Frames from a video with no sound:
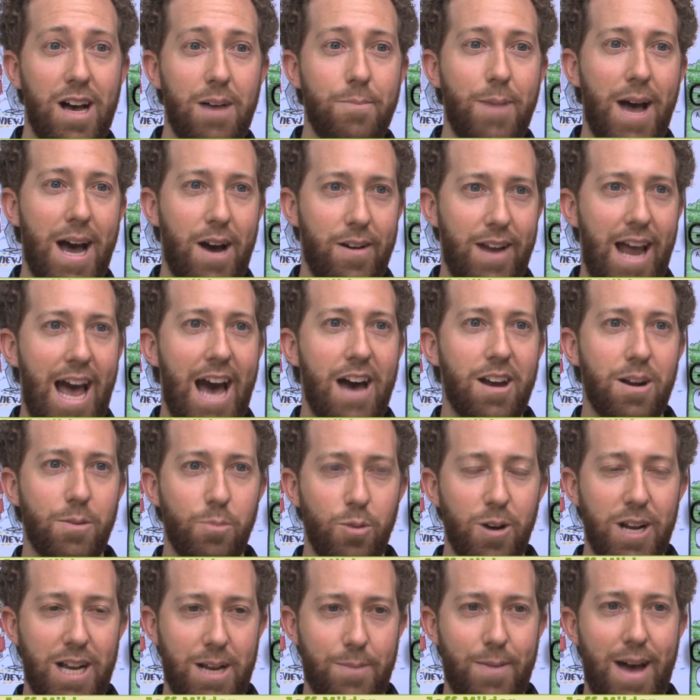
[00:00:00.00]
about how to
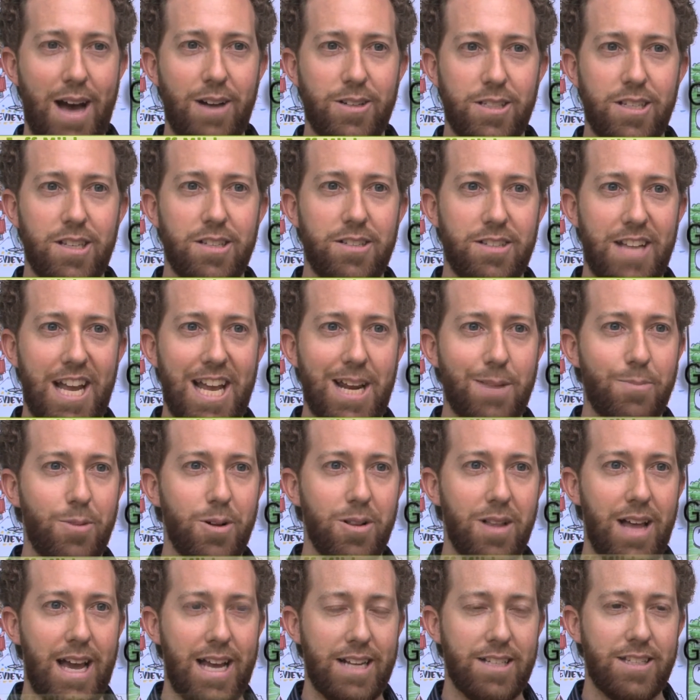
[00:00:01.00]
bring about sustainable
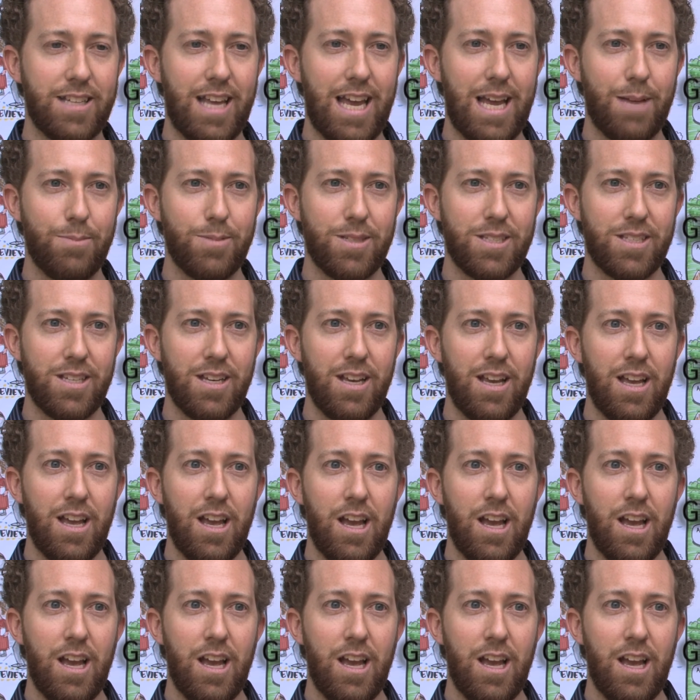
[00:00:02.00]
landscapes?